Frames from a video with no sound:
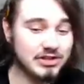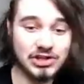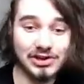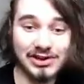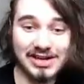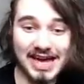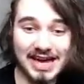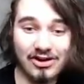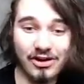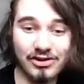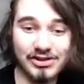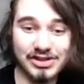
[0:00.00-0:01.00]
to look at
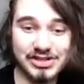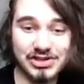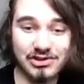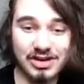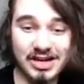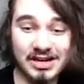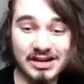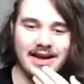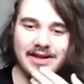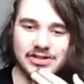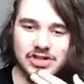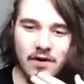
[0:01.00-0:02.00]
on the screen,
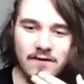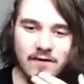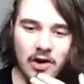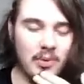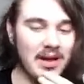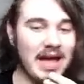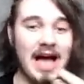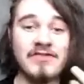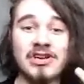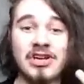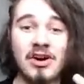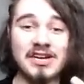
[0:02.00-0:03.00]
and so far we
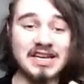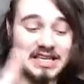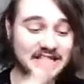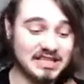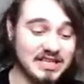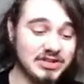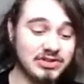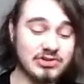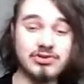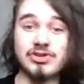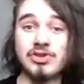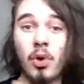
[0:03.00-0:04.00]
haven't gotten any
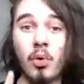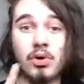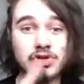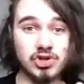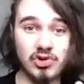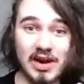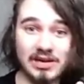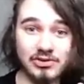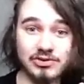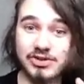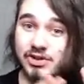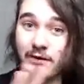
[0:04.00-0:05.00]
teasers nor
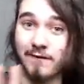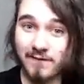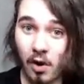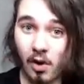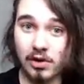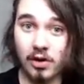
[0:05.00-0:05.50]
trailers so far,